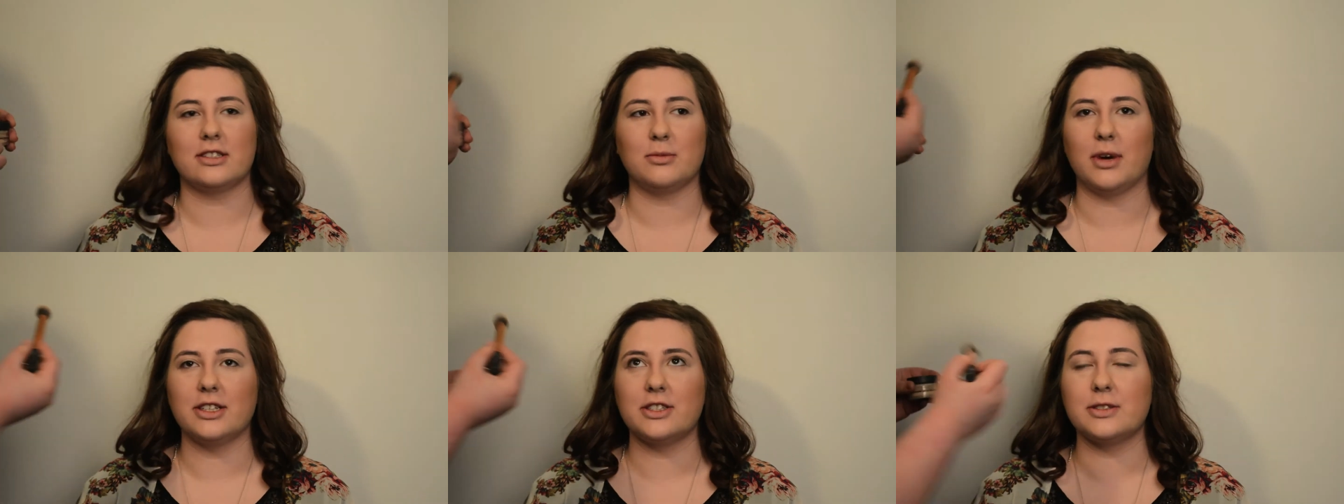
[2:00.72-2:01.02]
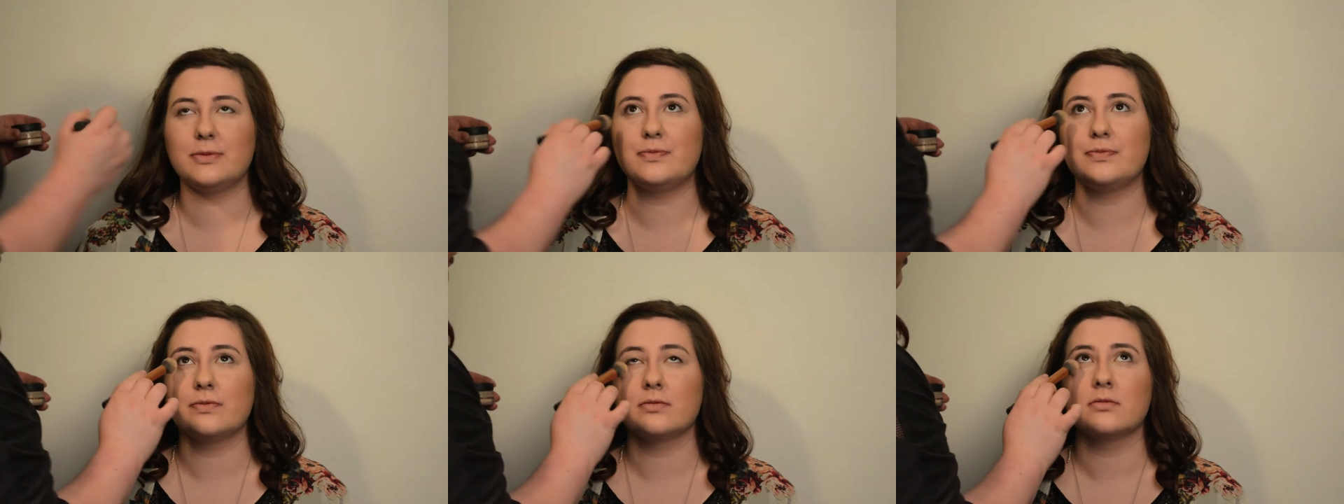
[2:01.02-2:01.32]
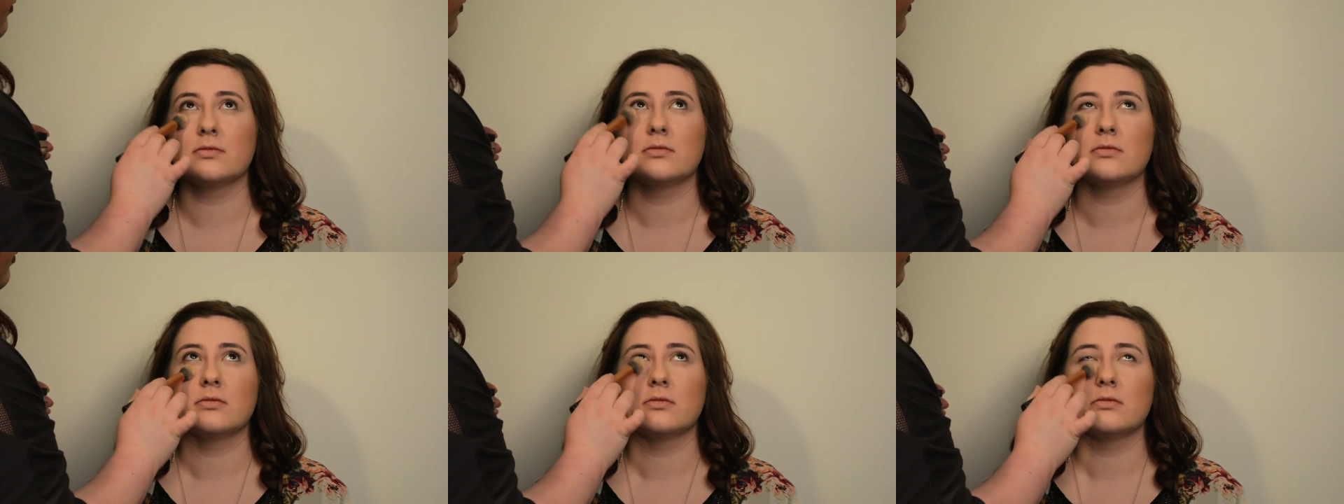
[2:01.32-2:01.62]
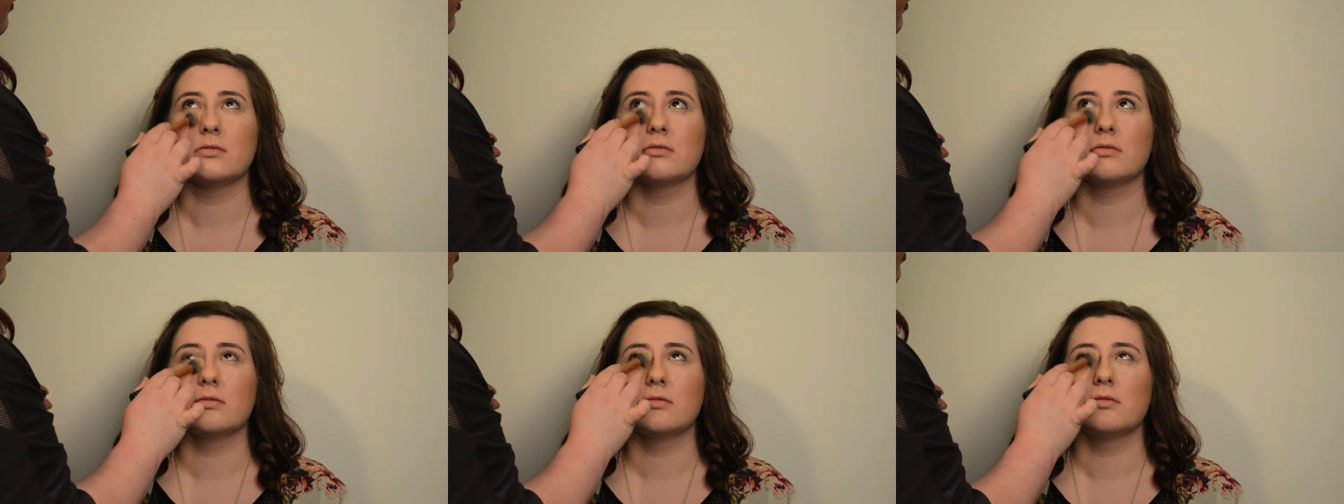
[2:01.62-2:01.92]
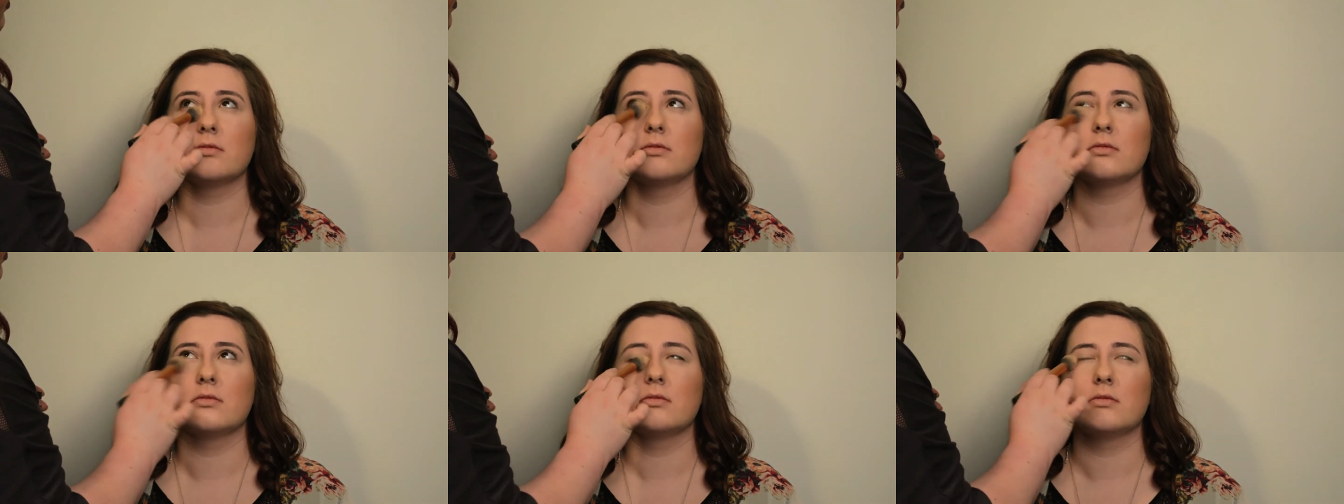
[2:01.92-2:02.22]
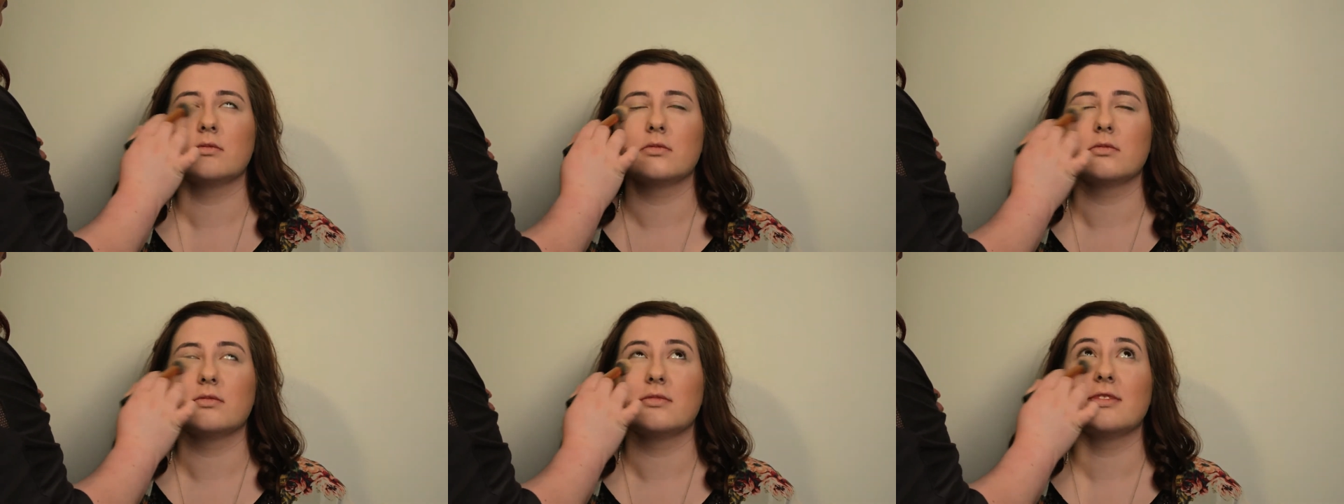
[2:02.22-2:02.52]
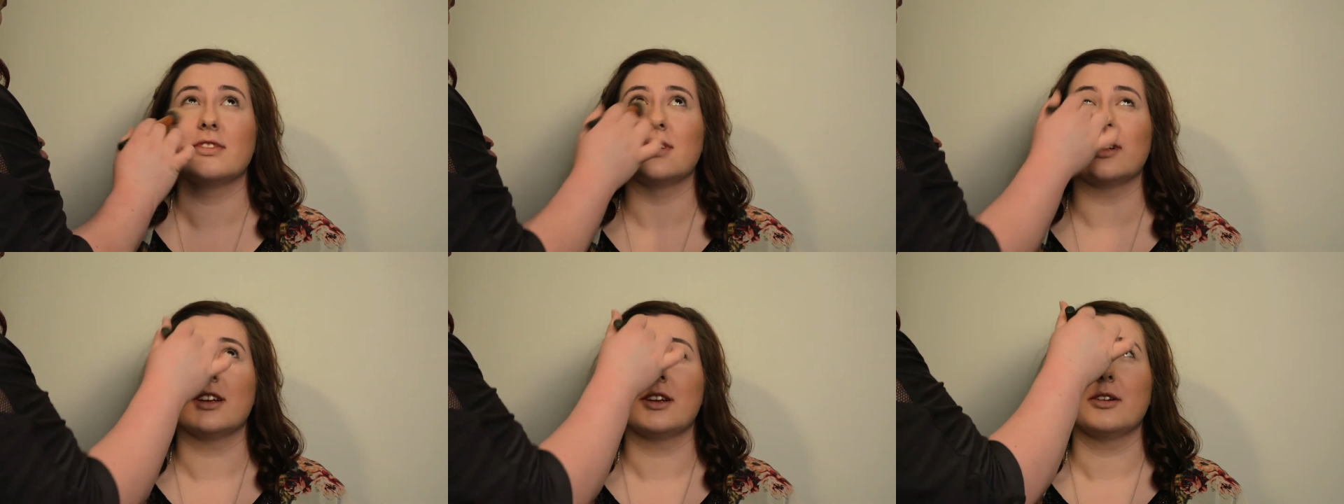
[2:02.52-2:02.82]
Well Rested Powder.
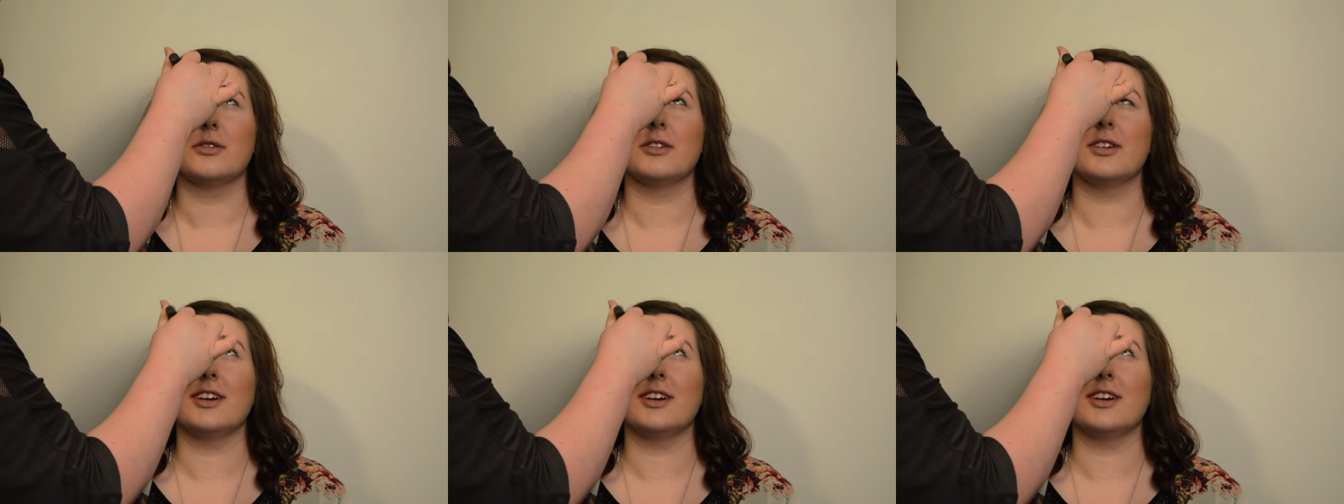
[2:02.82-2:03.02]
And